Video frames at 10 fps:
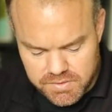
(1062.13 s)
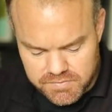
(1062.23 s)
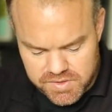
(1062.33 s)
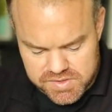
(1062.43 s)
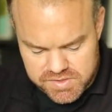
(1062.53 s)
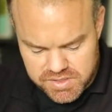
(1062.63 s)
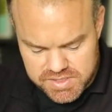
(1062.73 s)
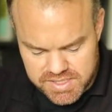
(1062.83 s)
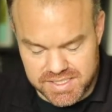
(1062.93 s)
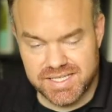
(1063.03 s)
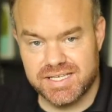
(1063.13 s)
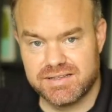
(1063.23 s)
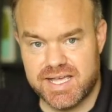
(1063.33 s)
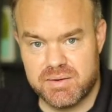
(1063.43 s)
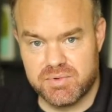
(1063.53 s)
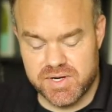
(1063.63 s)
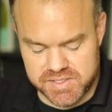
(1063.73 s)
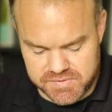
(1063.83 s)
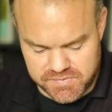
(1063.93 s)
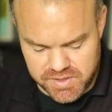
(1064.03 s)
Verse 13, he
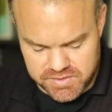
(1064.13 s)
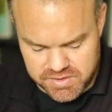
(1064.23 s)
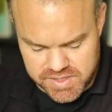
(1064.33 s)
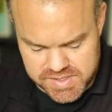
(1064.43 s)
elaborates further.